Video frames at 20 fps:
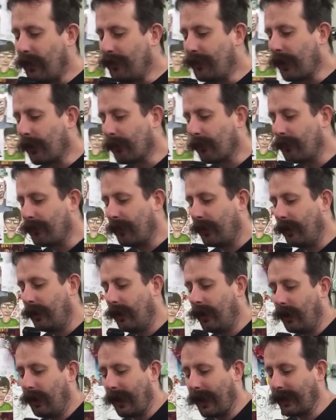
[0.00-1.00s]

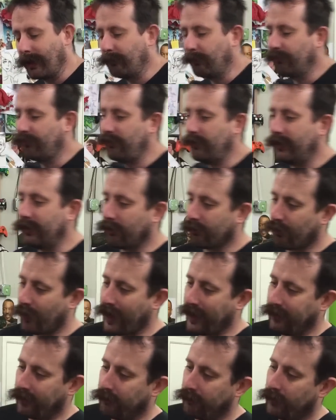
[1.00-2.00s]
The animals you get are
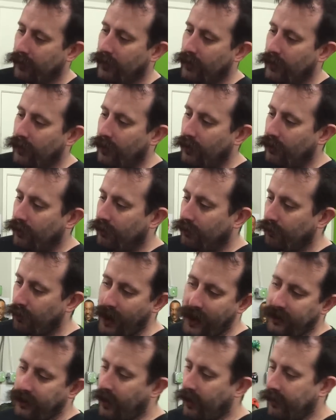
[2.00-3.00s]
random.
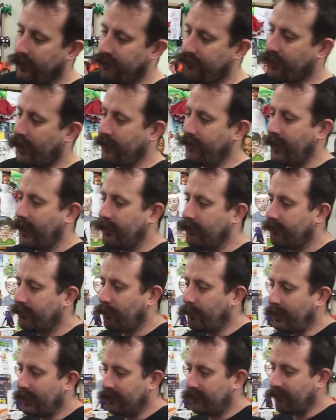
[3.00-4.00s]
Ryan and I already tried that, so
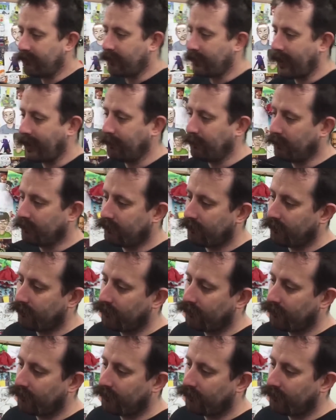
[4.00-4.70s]
we get different animals.